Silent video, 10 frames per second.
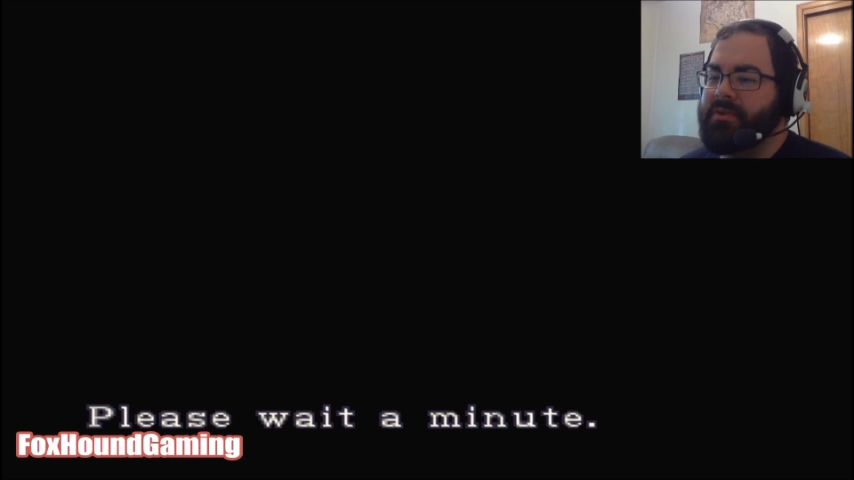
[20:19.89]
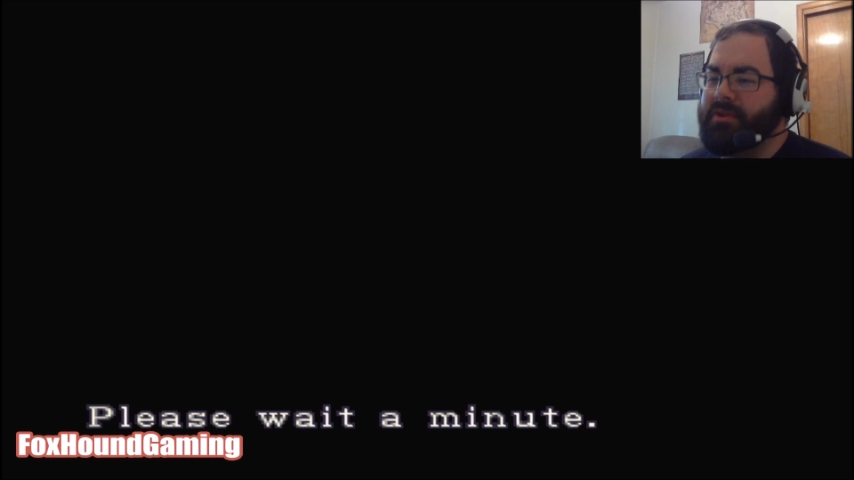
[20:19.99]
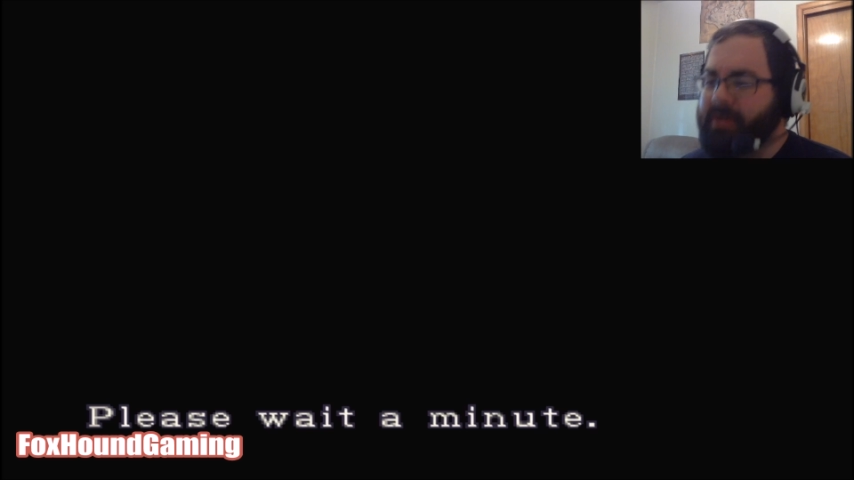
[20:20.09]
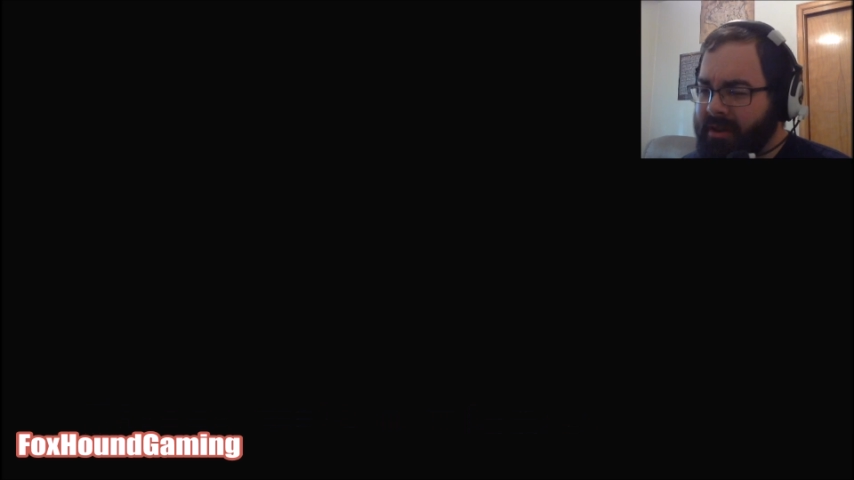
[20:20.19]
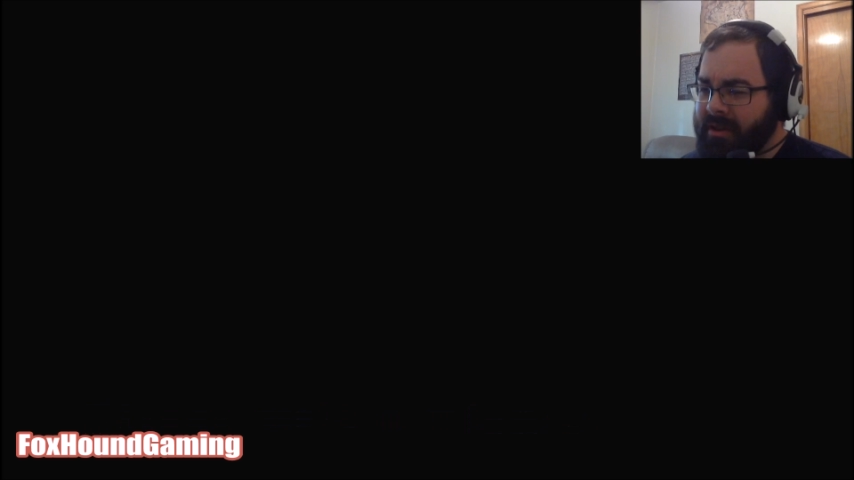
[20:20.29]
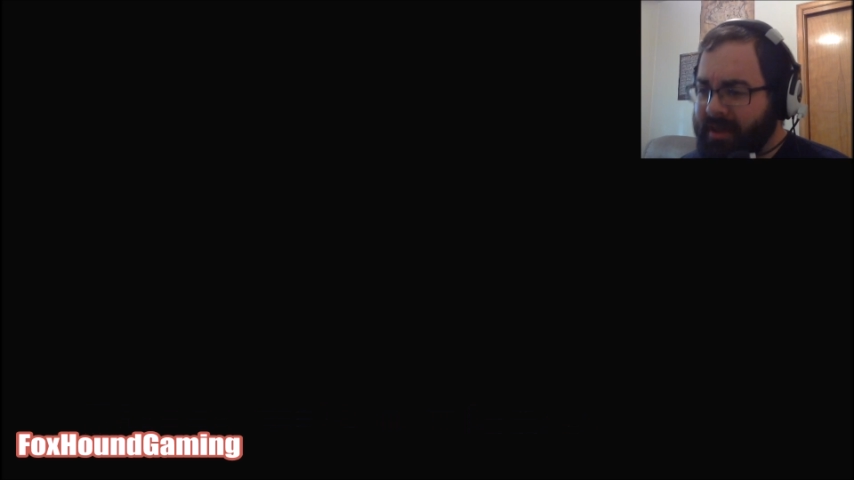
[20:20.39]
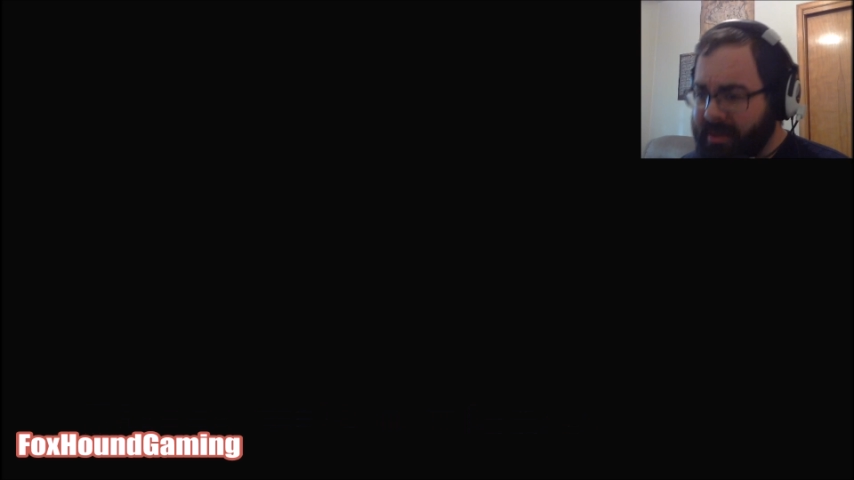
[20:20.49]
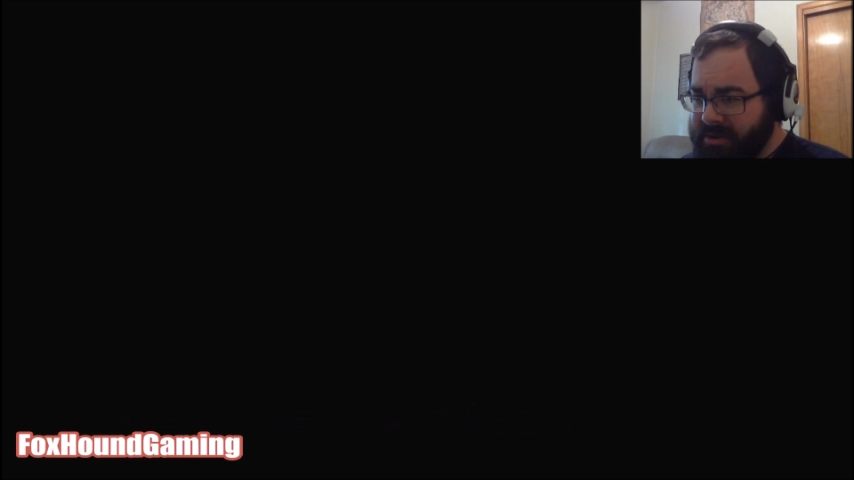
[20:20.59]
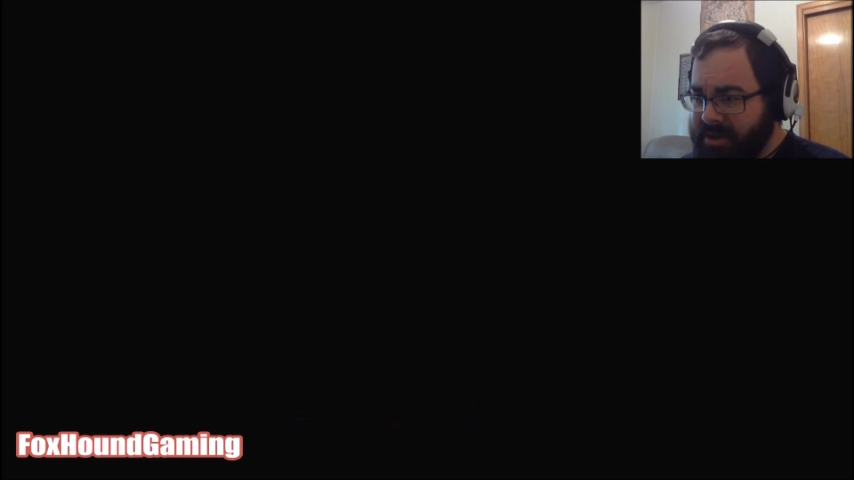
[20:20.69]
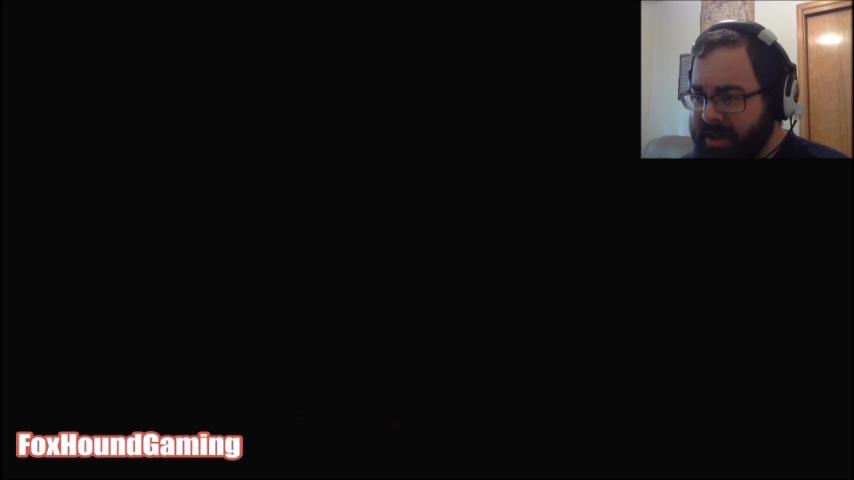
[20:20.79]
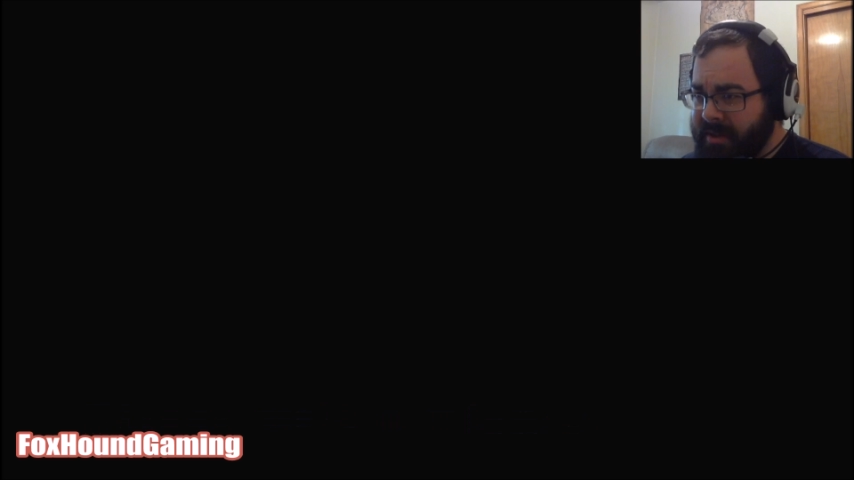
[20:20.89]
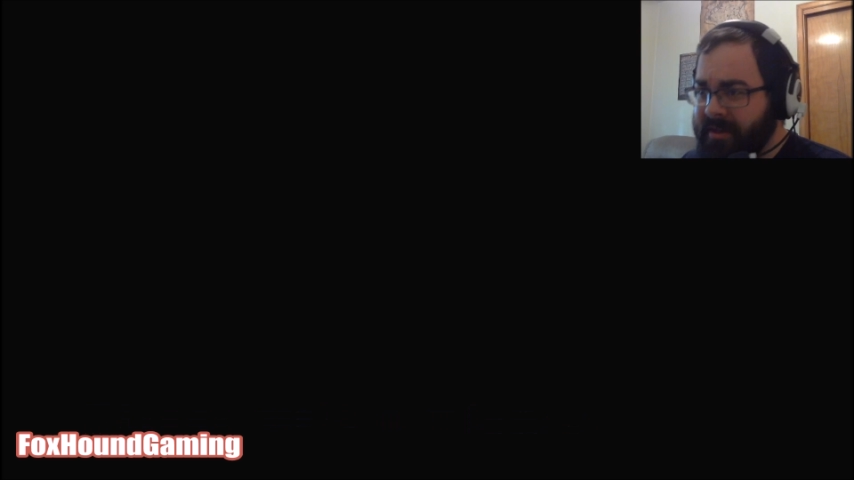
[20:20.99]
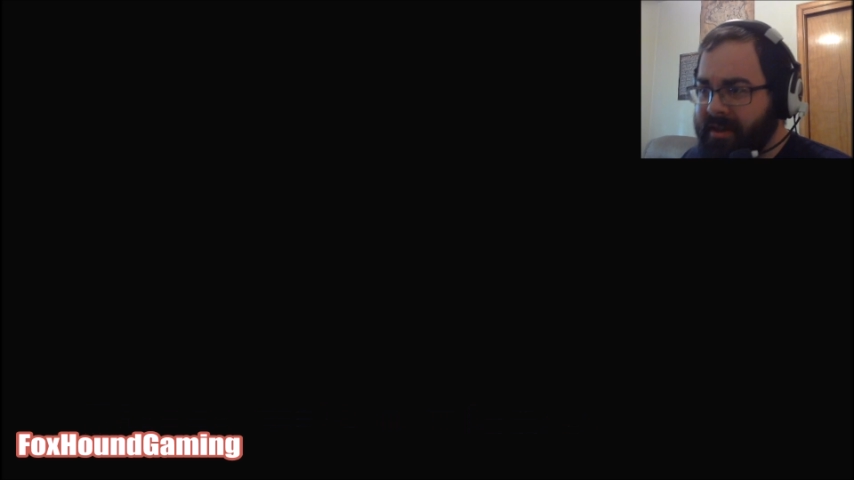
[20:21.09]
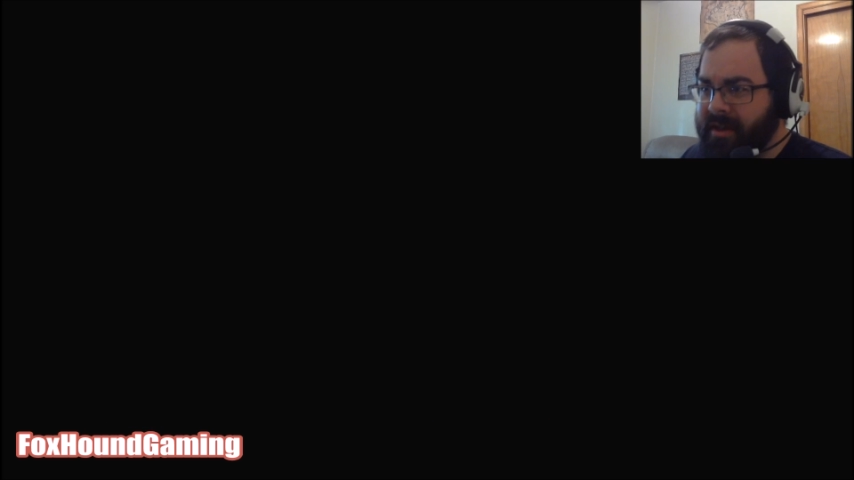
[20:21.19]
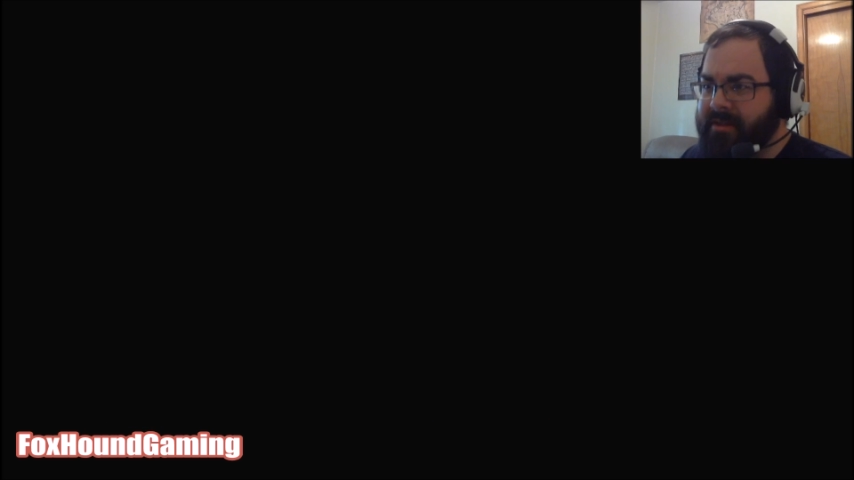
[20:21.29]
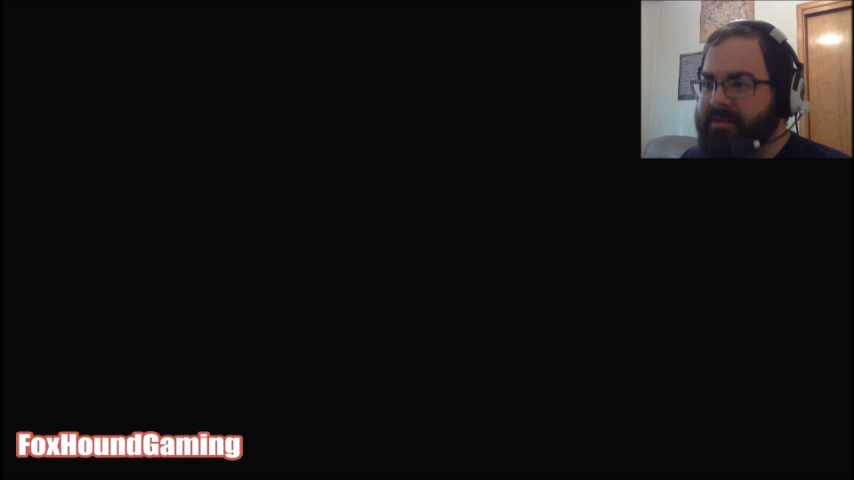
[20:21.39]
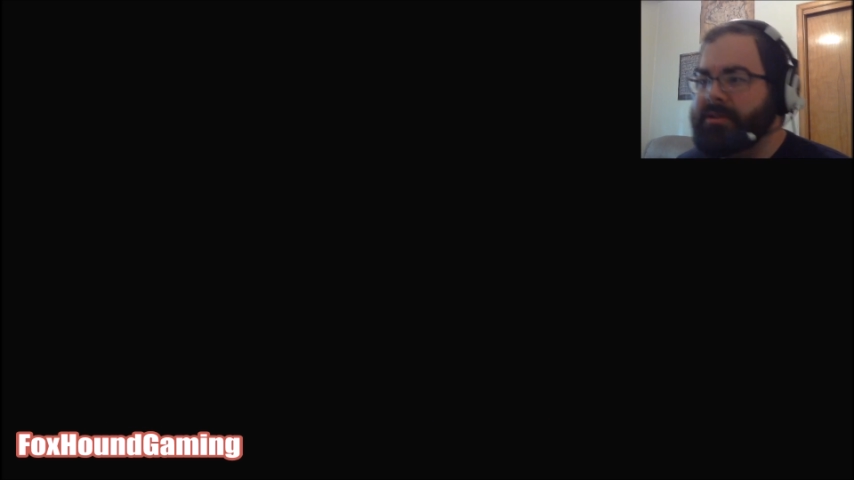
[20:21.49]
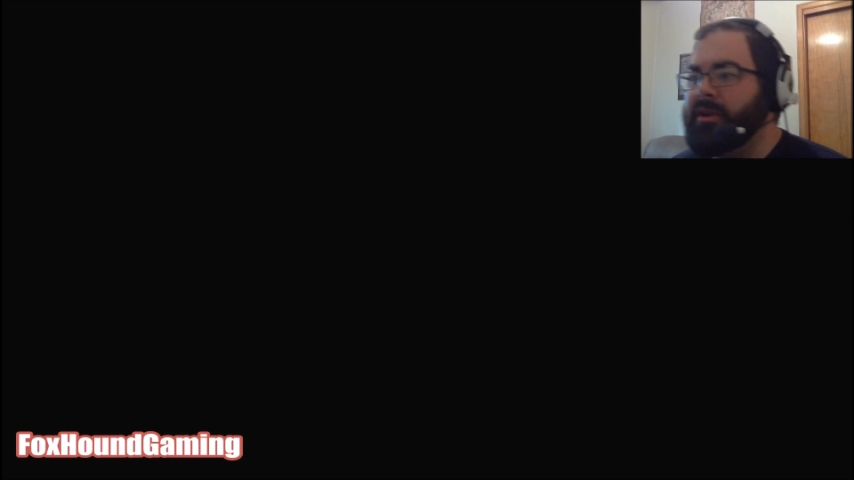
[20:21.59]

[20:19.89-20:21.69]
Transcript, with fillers: good in a leather jacket, Leon.